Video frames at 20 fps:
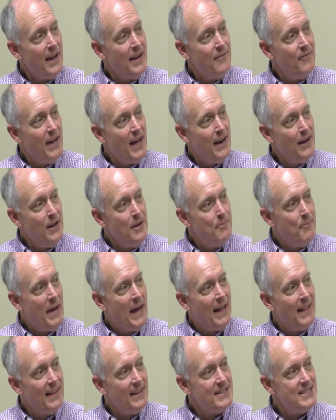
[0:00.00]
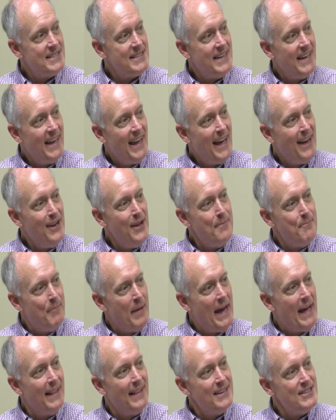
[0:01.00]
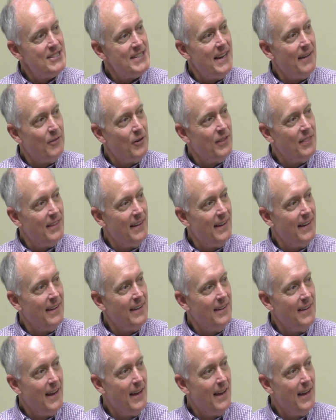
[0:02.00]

How yes. do you balance? How do you balance everything and,